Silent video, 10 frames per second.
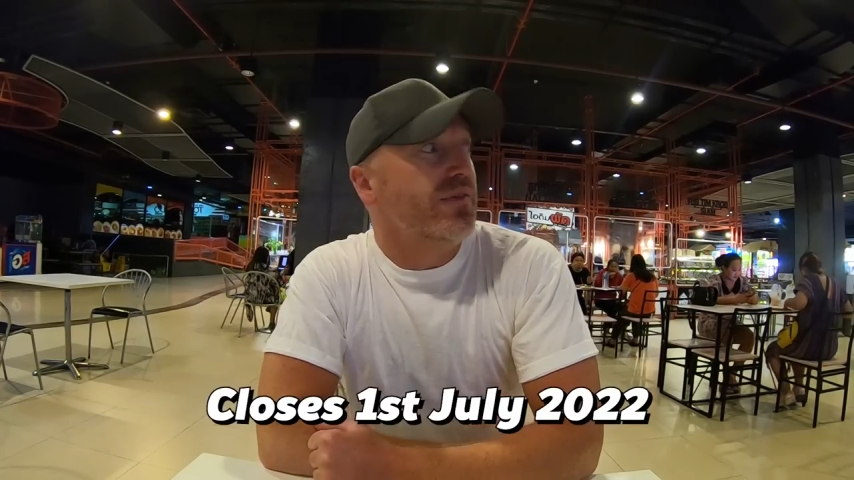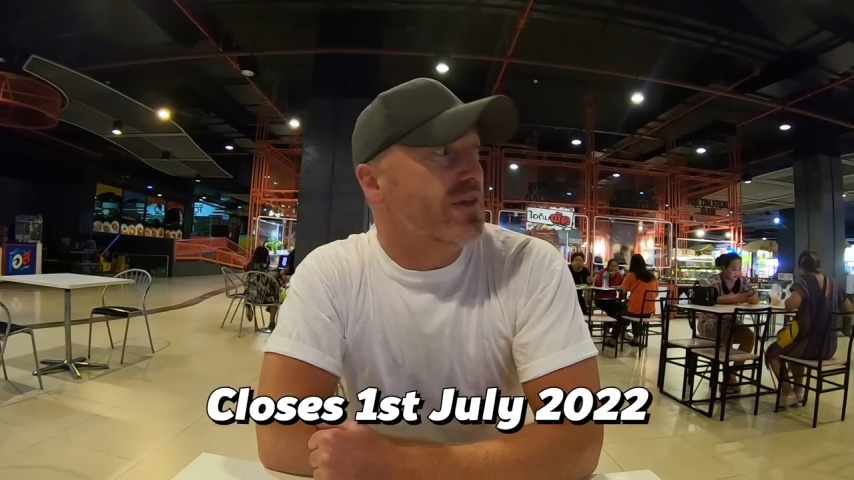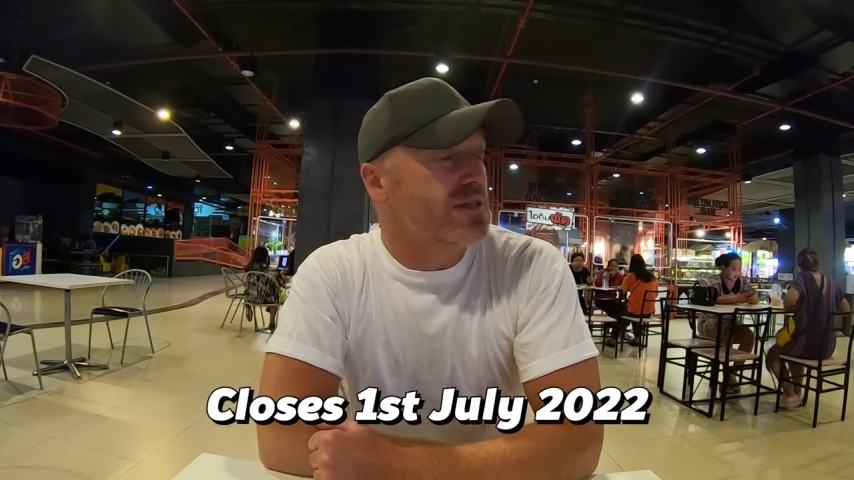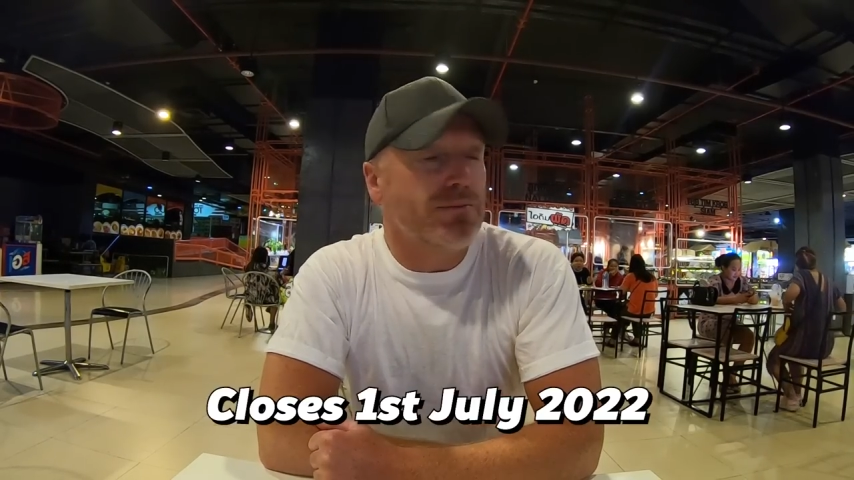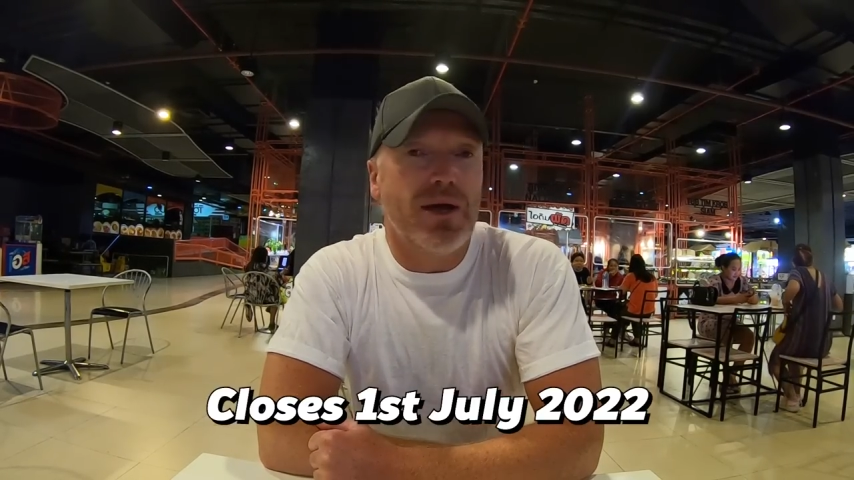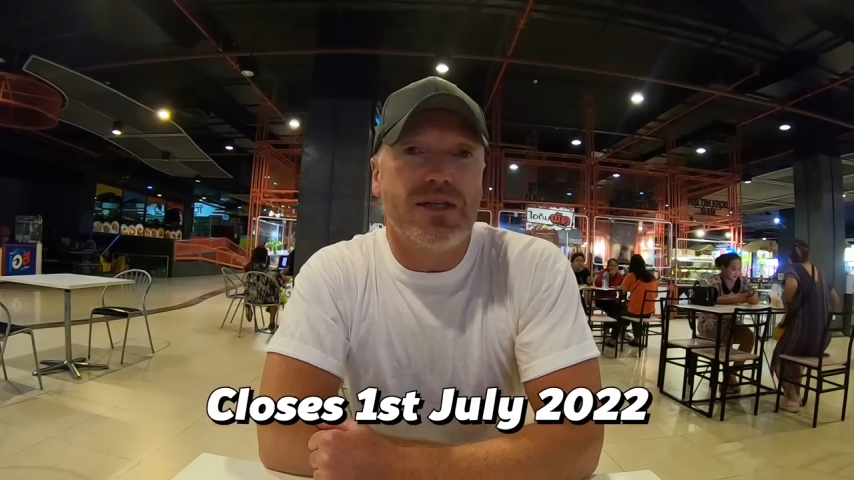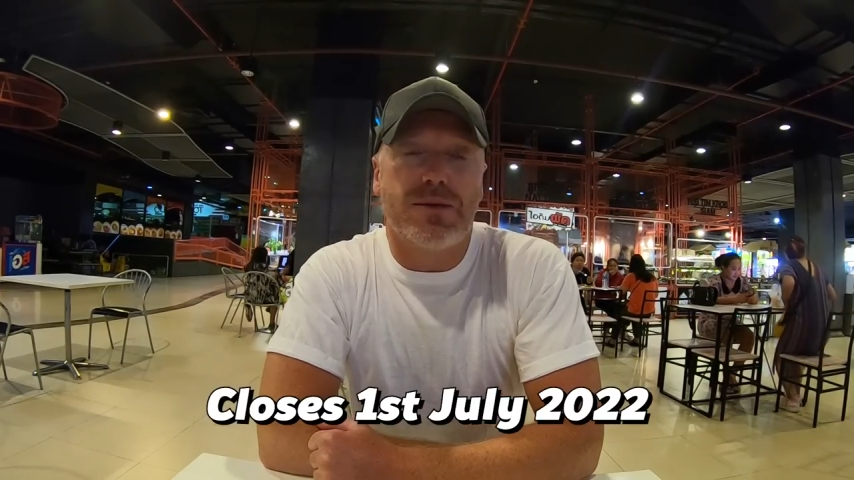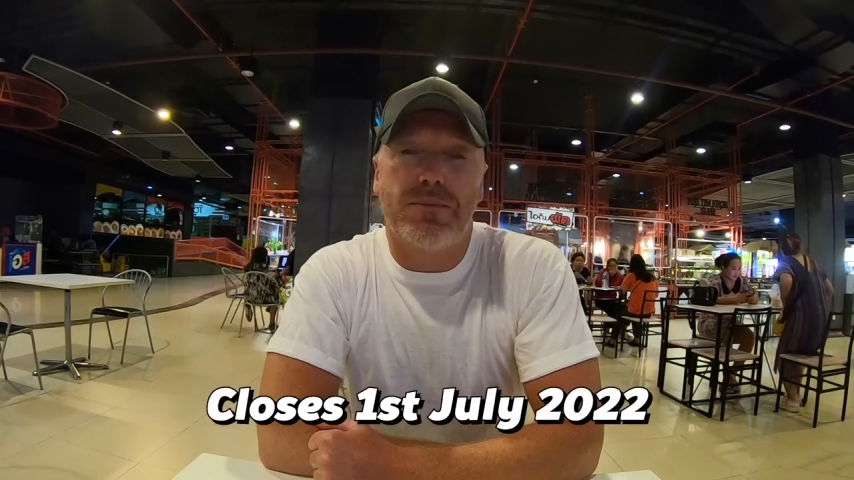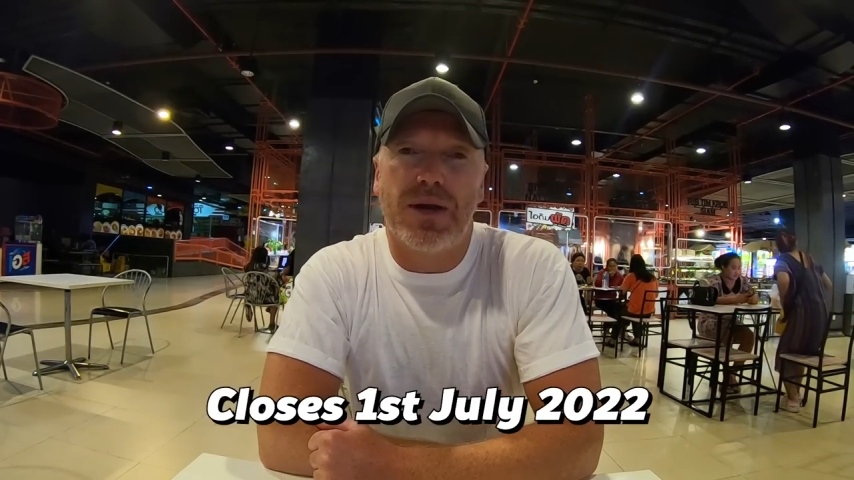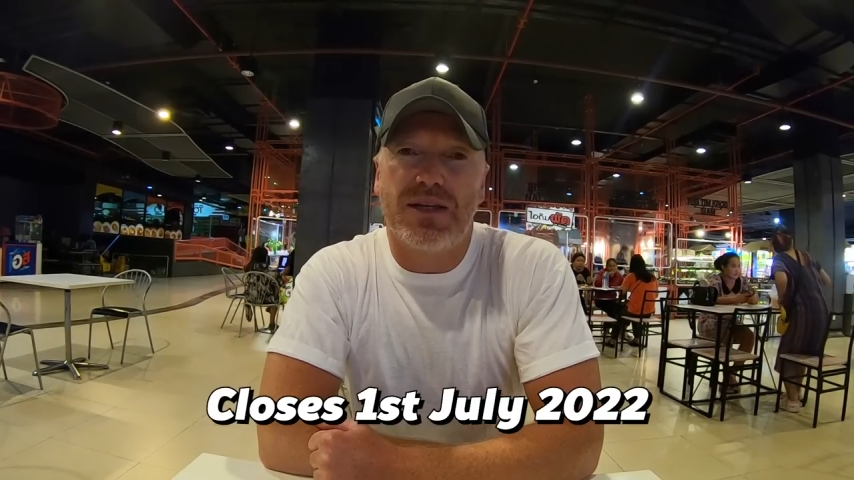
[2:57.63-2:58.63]
this
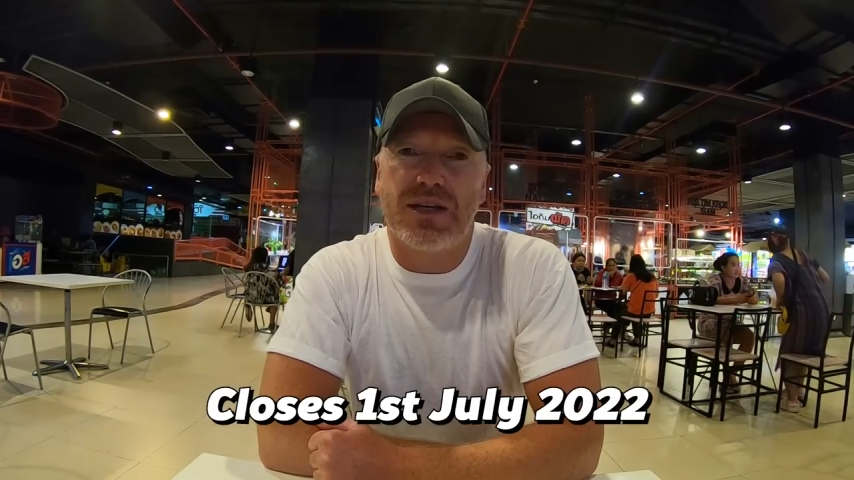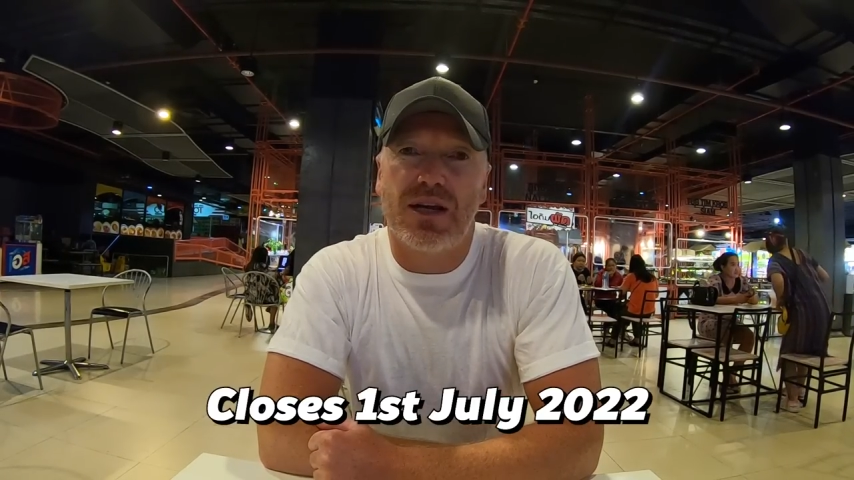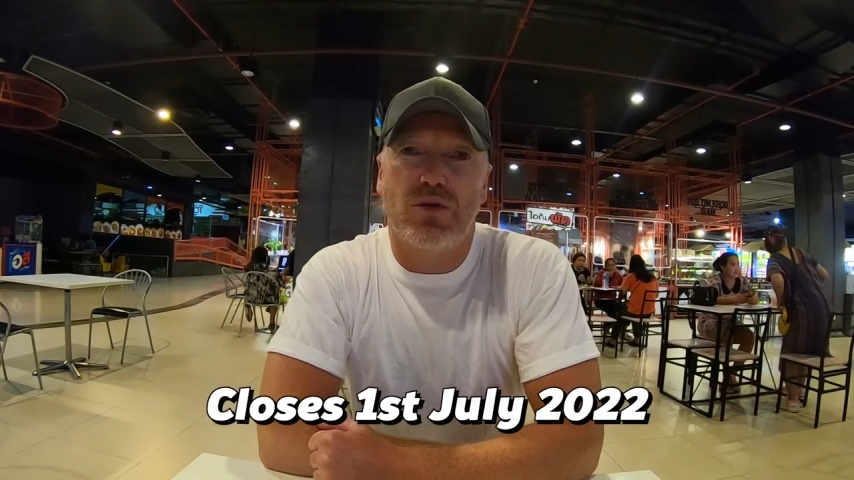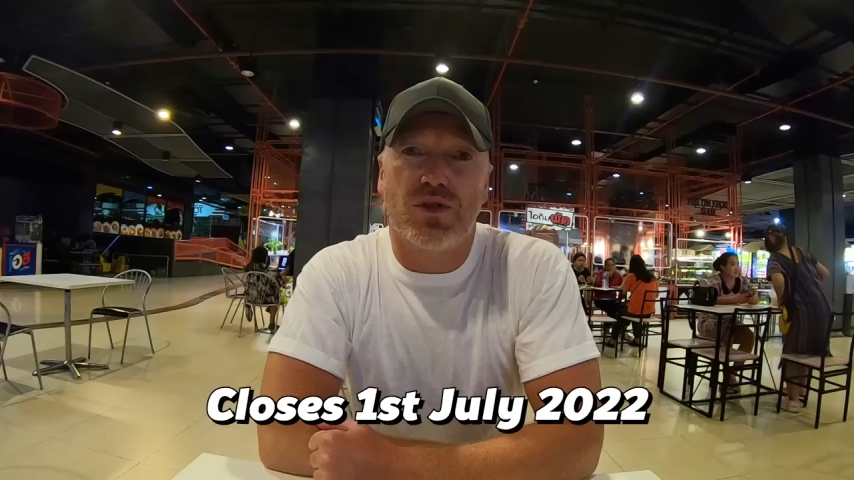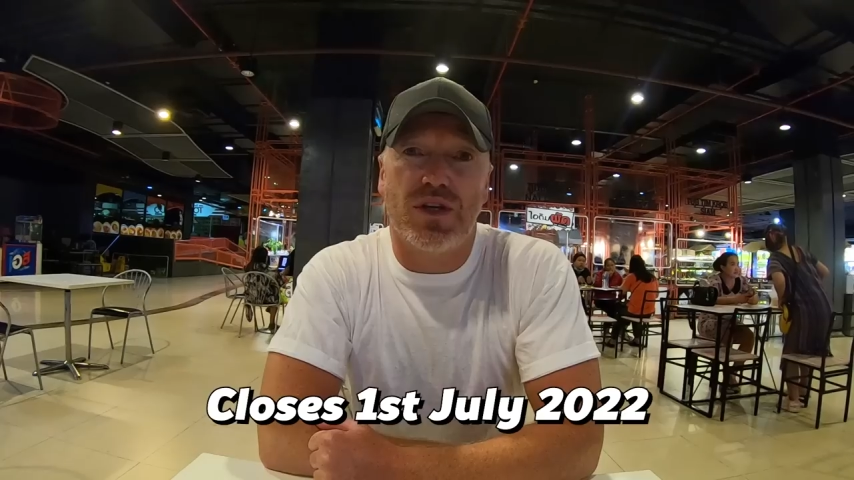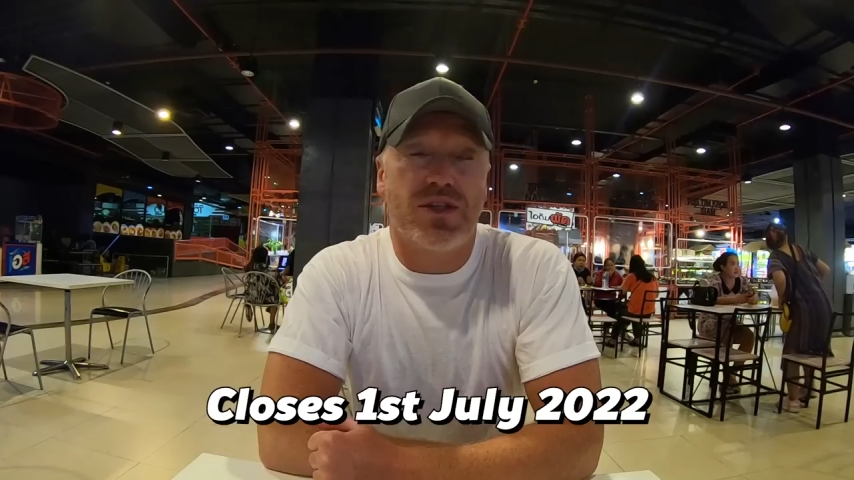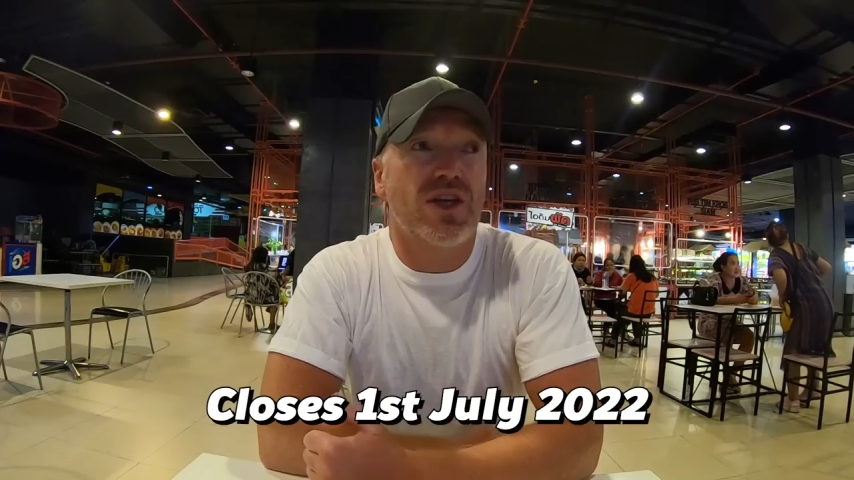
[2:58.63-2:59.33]
amazing place closing.